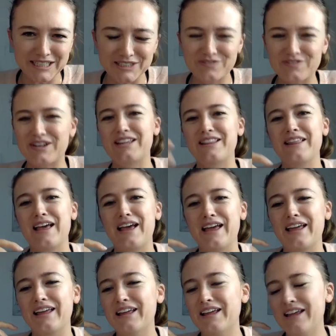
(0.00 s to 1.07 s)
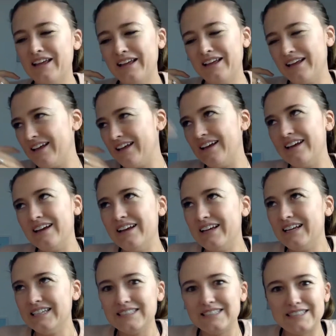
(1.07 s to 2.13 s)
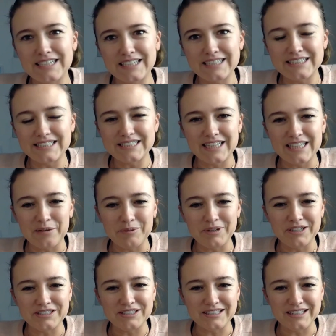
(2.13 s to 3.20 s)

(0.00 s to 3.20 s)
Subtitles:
it's funny that 60-some years